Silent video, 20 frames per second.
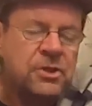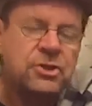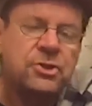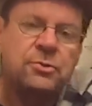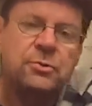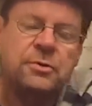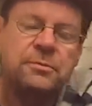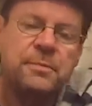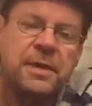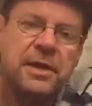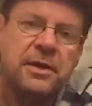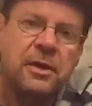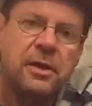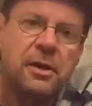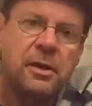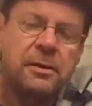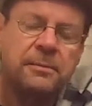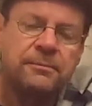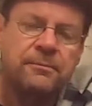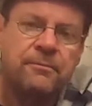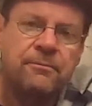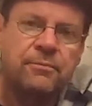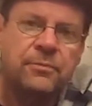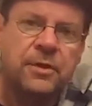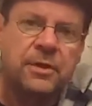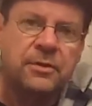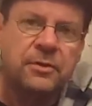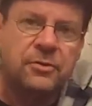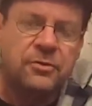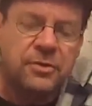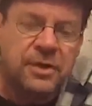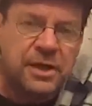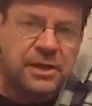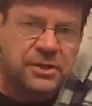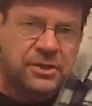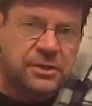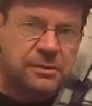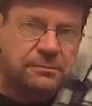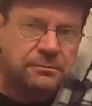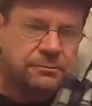She would make her
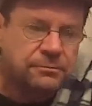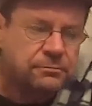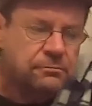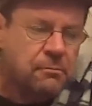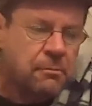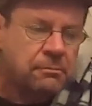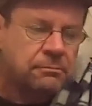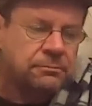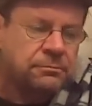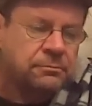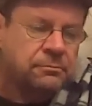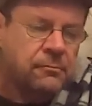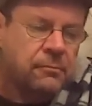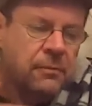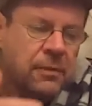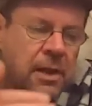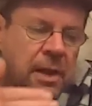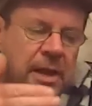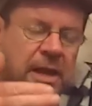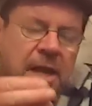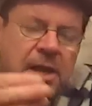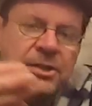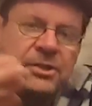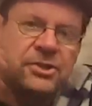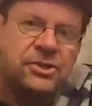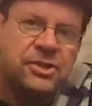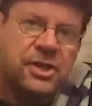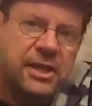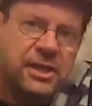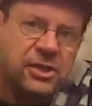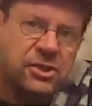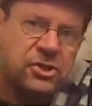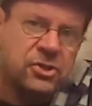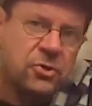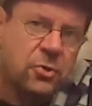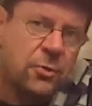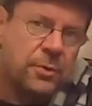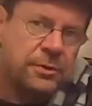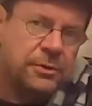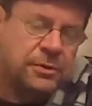great insights
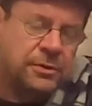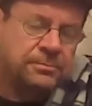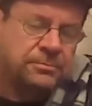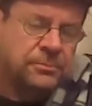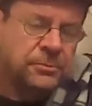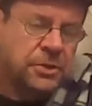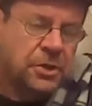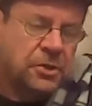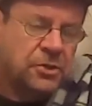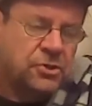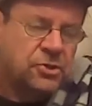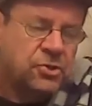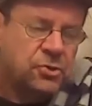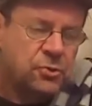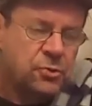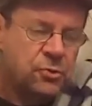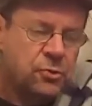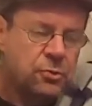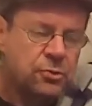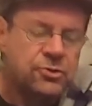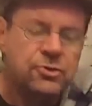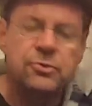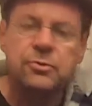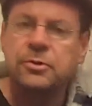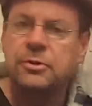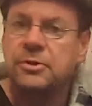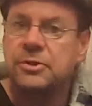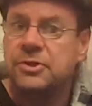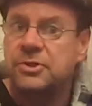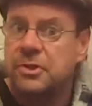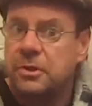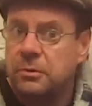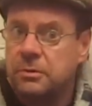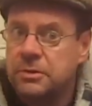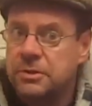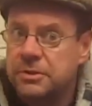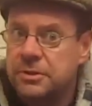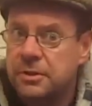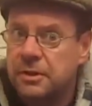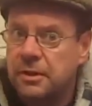known to those who
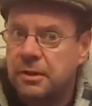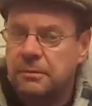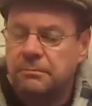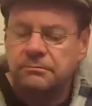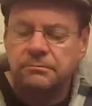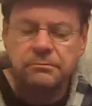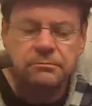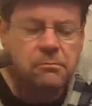consulted her